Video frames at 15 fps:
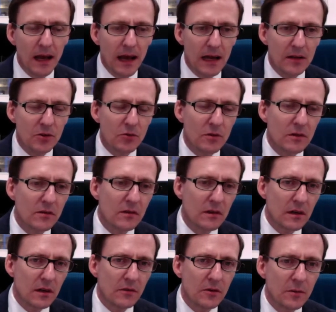and you will
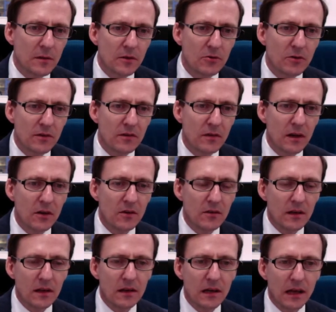certainly have come across those
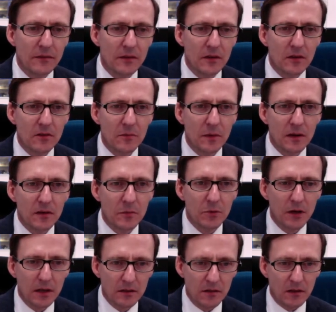in evidence-based
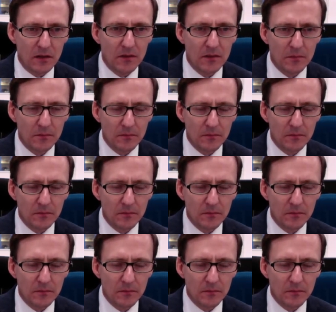practice.